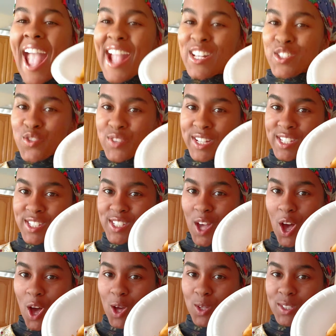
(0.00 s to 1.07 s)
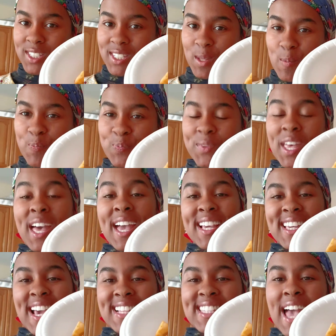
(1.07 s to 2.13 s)
end result.
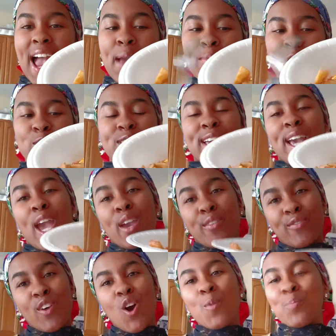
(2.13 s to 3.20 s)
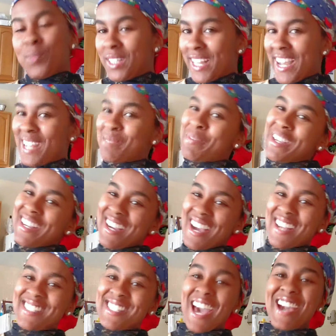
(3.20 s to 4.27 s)
Yes, I'm using a foam plate
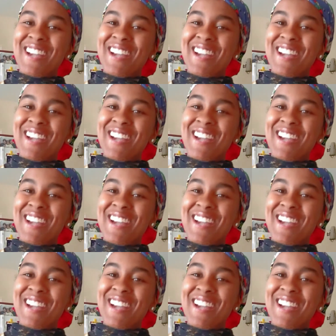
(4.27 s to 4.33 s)
because